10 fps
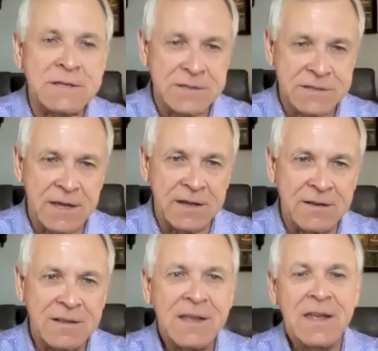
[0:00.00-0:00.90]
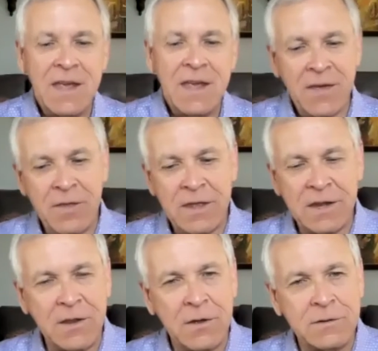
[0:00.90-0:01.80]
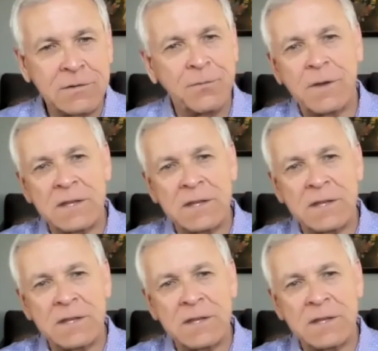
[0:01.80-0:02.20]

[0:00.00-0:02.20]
makes the sale, and then it goes